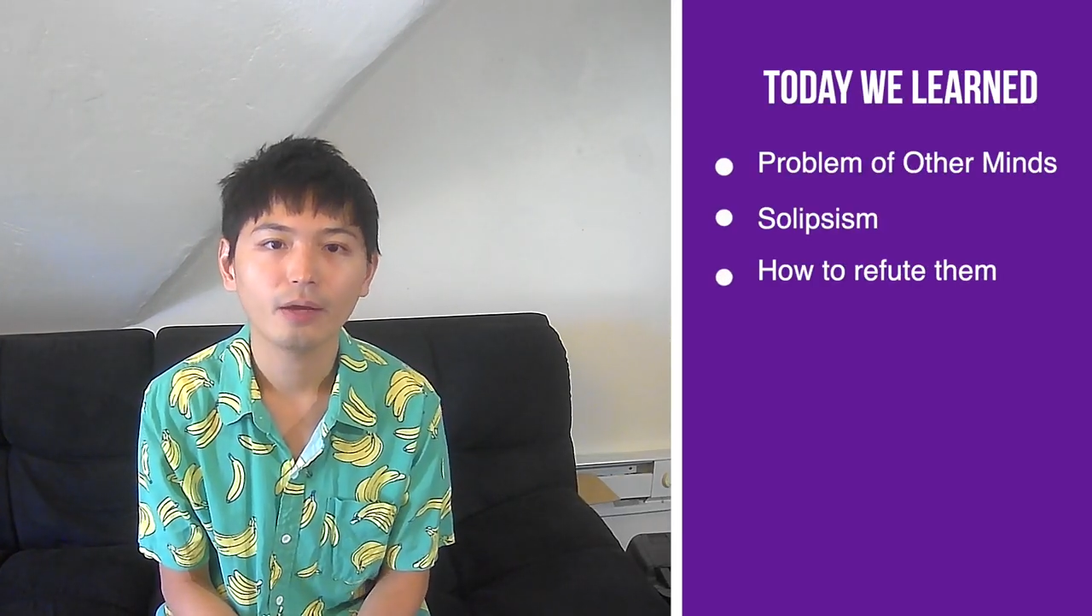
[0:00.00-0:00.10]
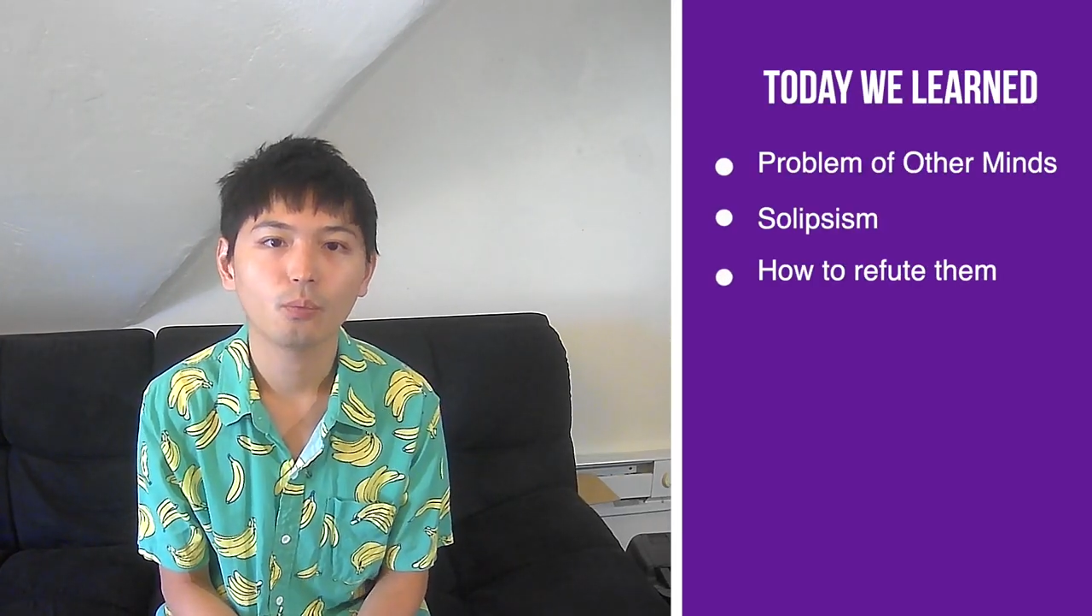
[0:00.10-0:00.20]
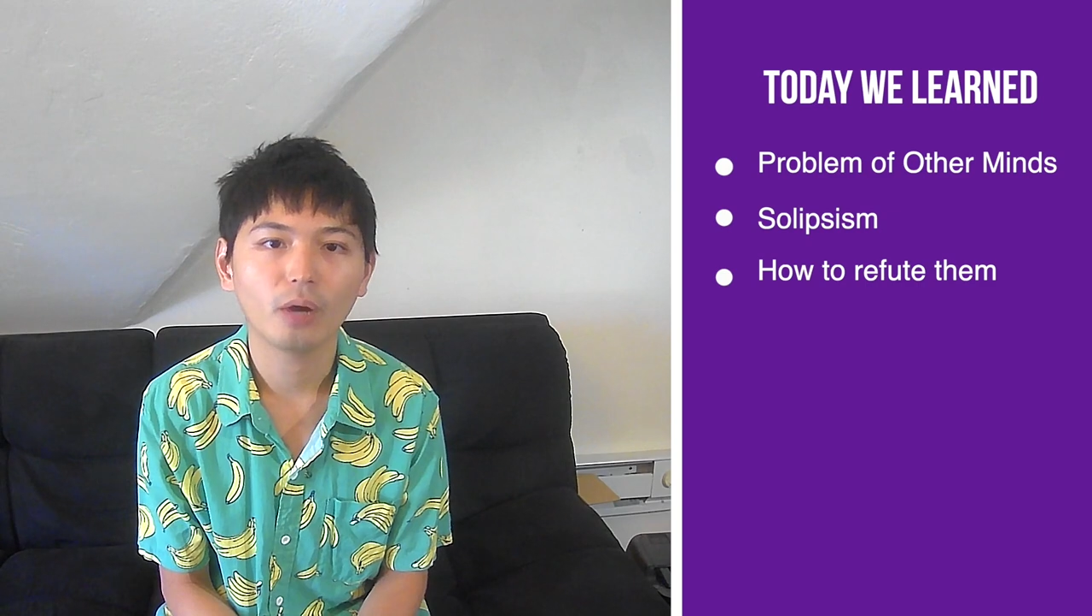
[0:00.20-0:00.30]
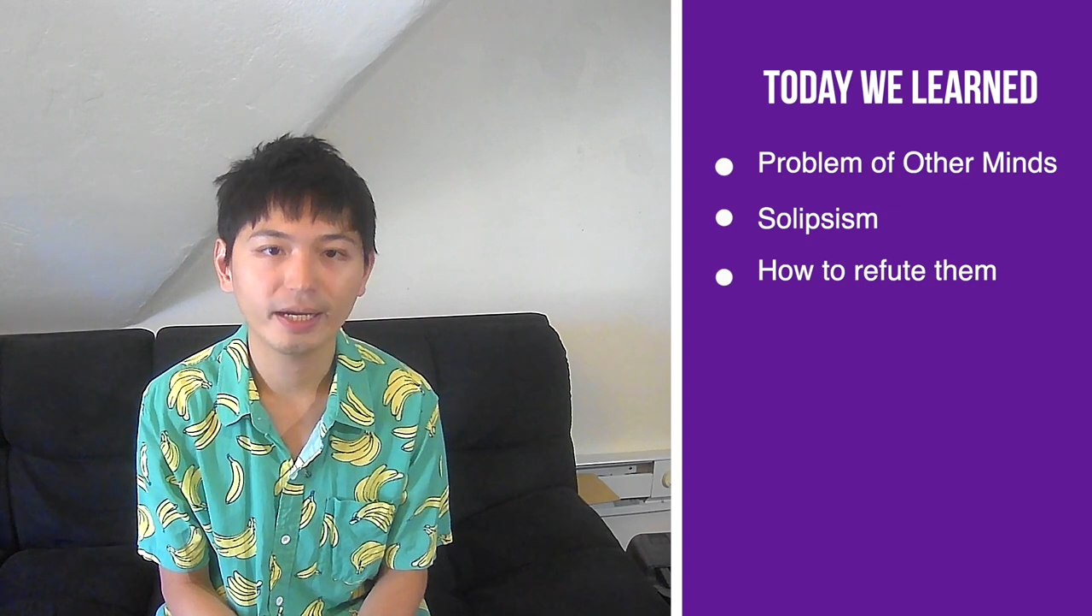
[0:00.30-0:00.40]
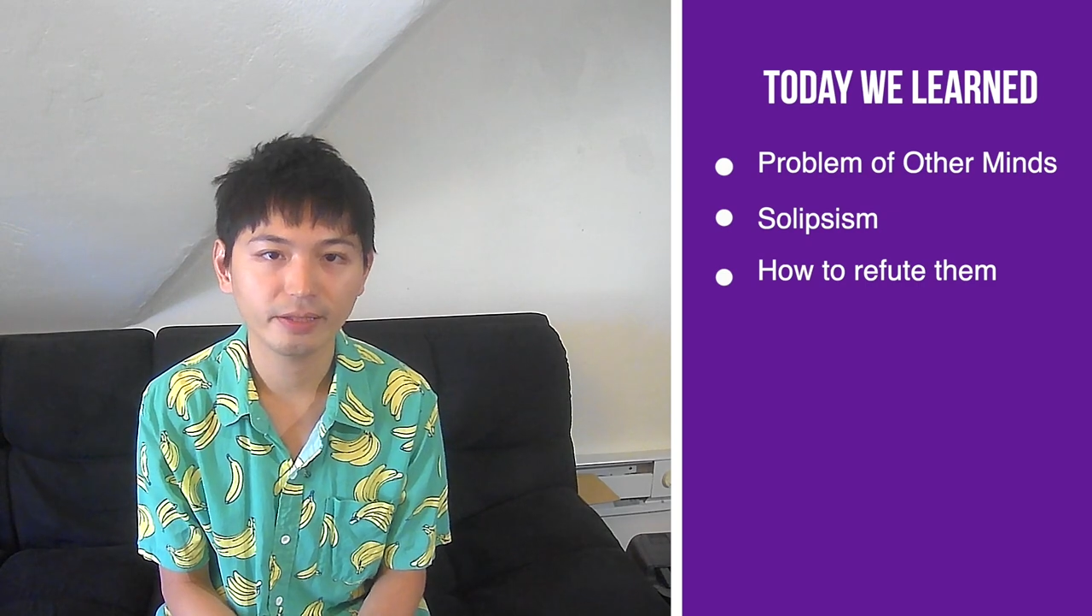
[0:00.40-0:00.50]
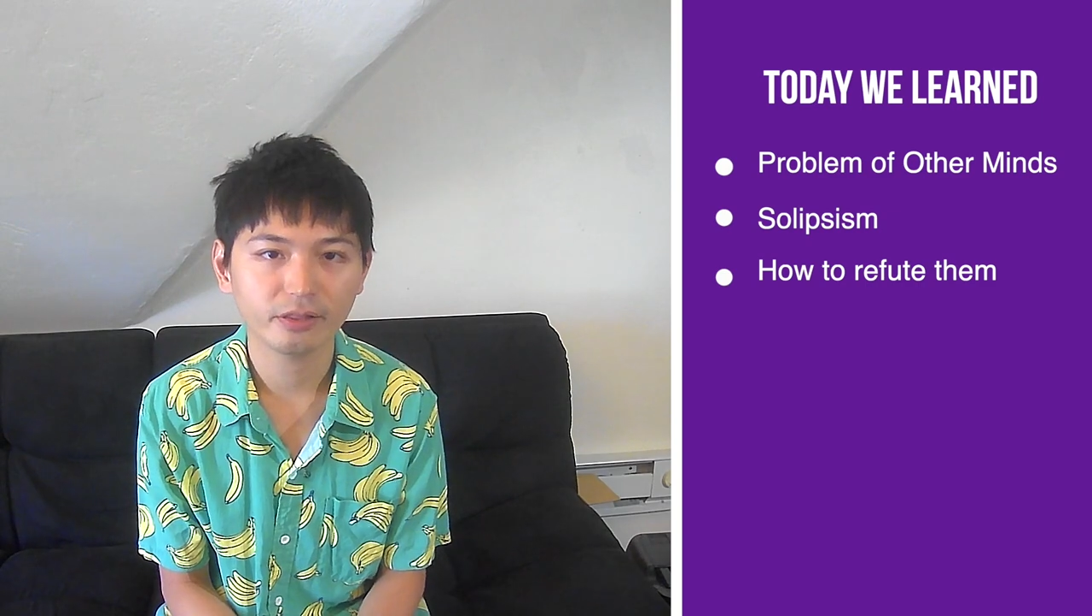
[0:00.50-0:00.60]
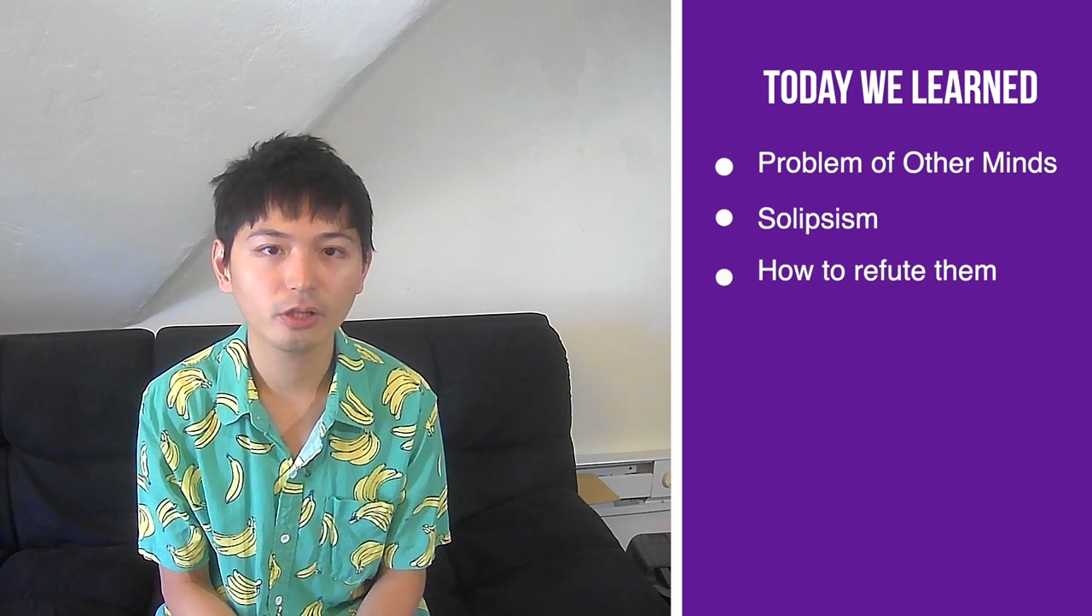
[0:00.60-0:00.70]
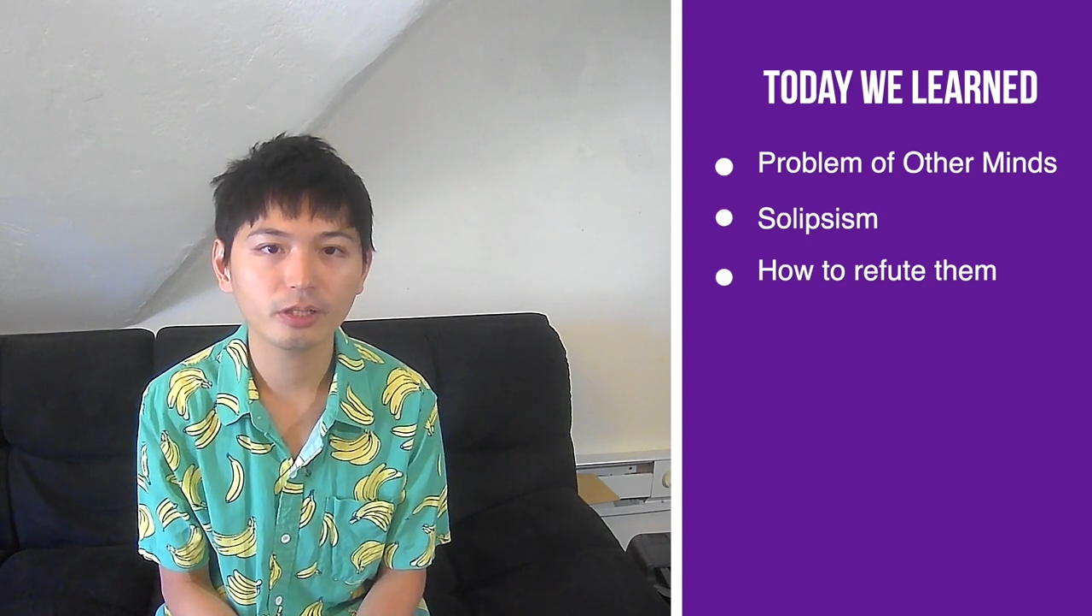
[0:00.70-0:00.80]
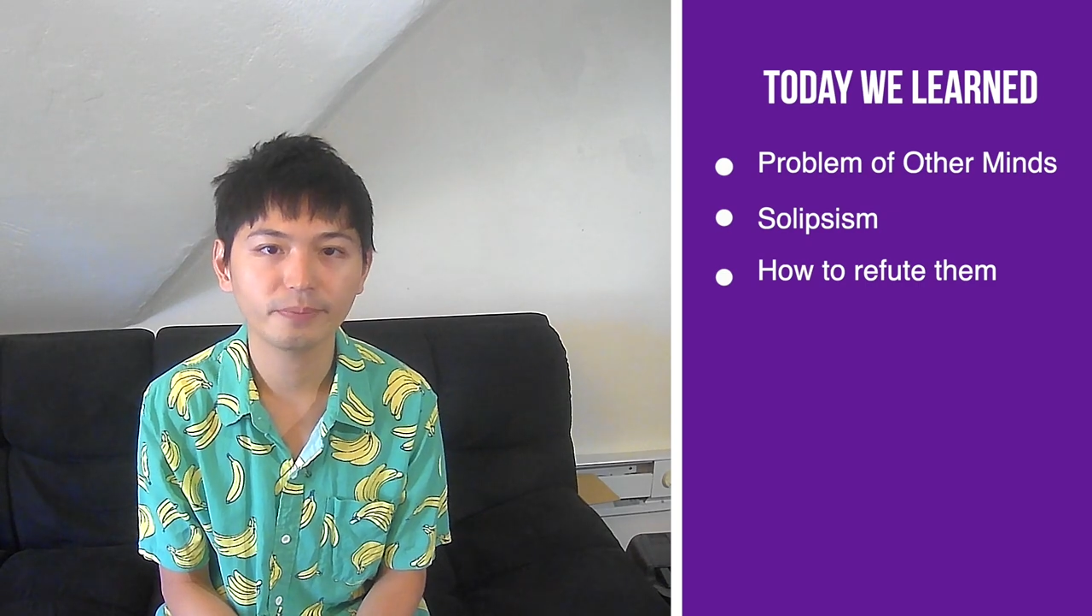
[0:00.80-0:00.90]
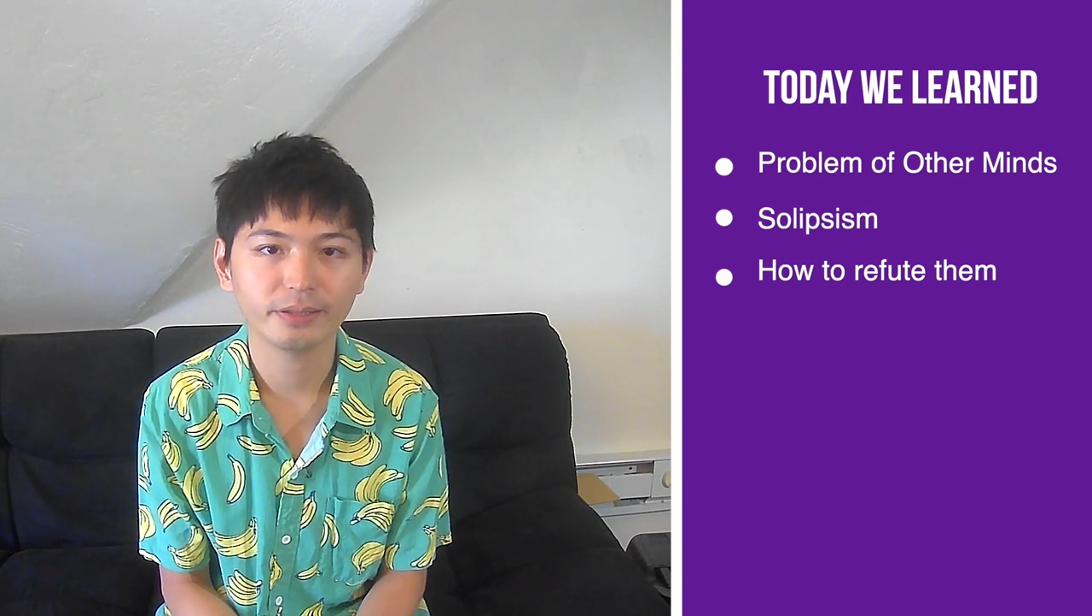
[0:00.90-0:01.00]
what is
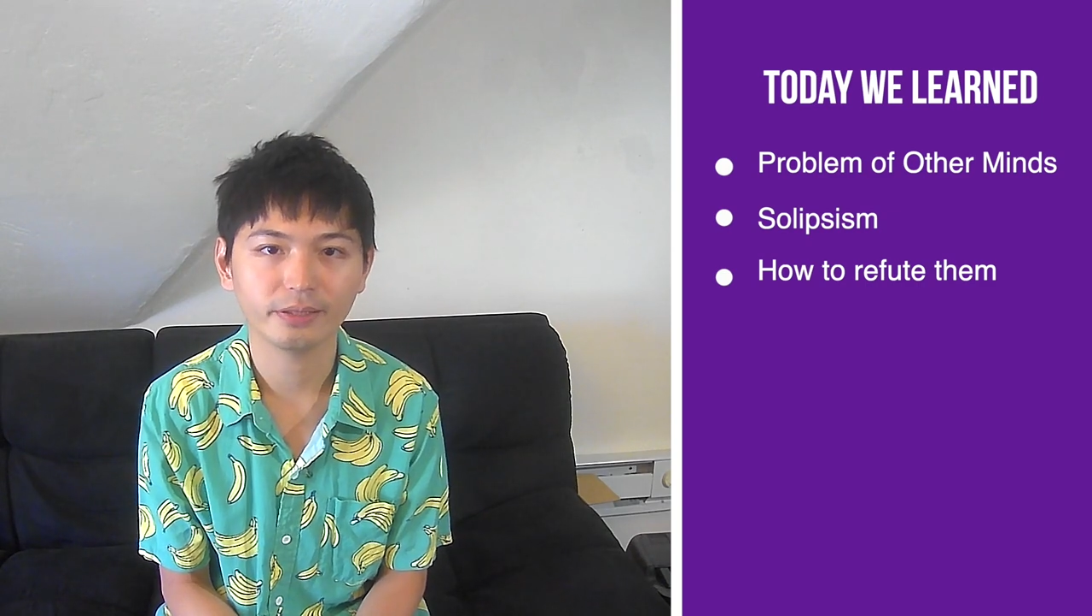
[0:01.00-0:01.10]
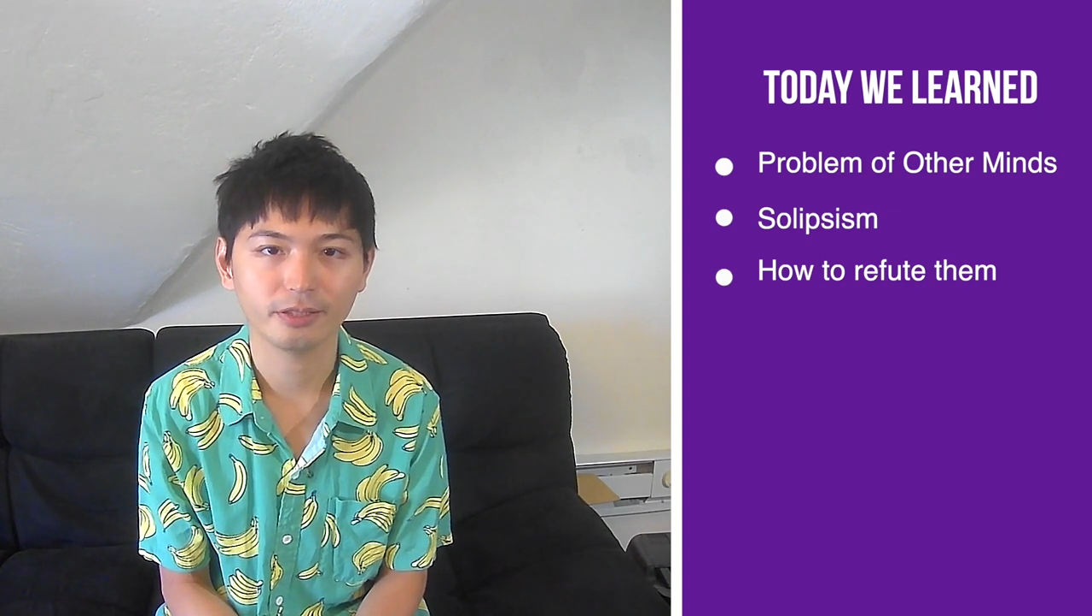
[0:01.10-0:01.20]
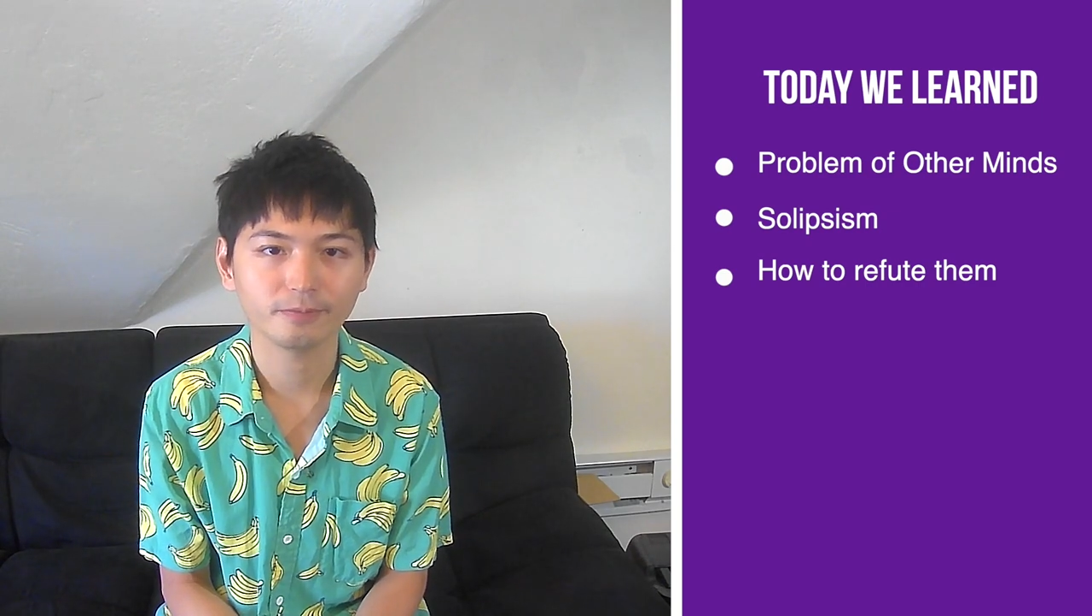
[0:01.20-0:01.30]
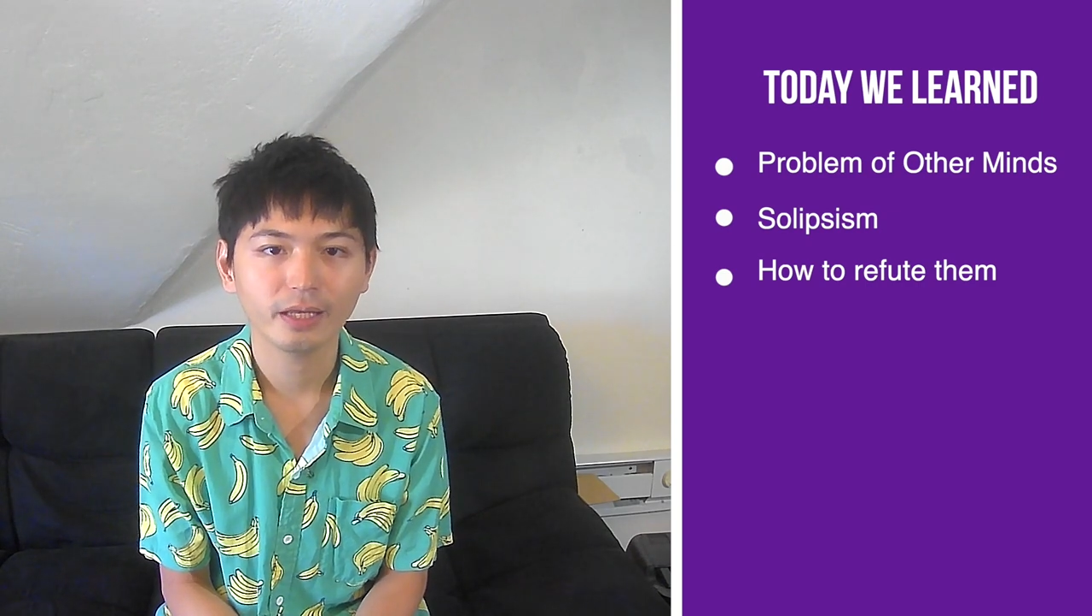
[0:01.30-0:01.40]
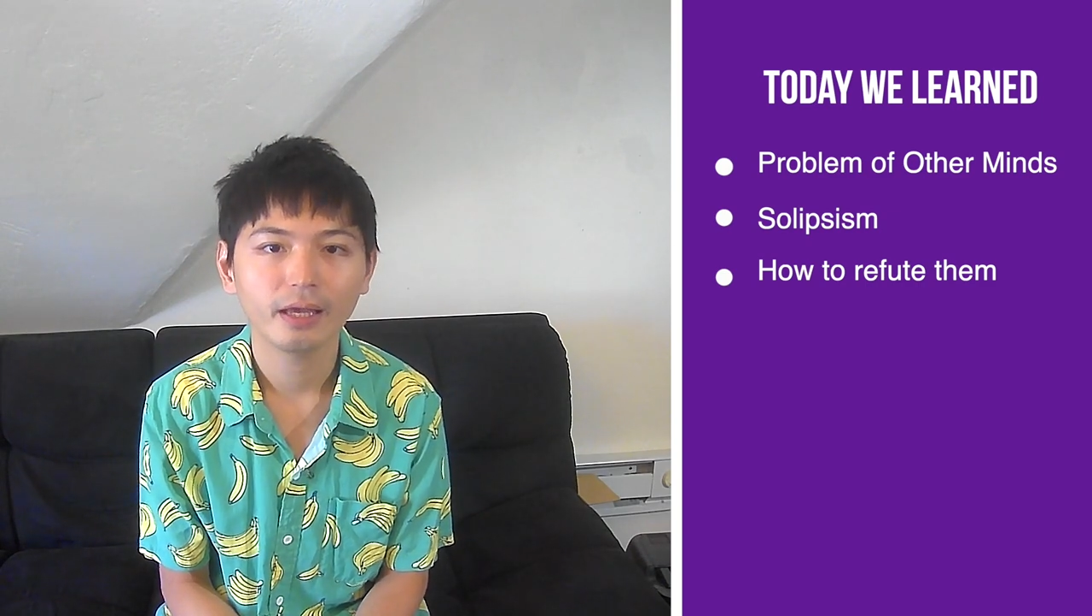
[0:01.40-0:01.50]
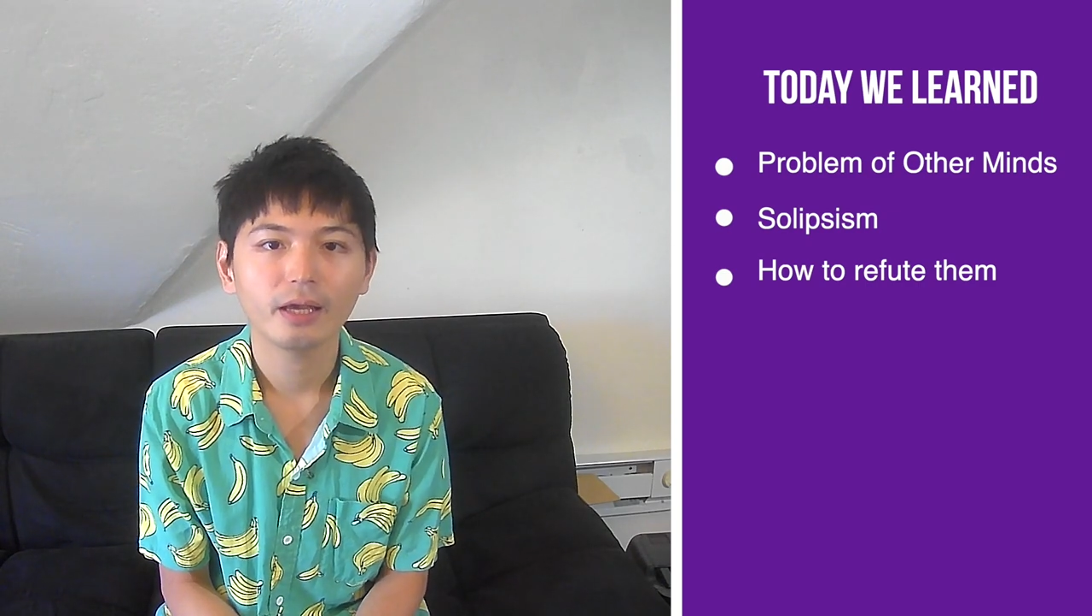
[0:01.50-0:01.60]
solipsism,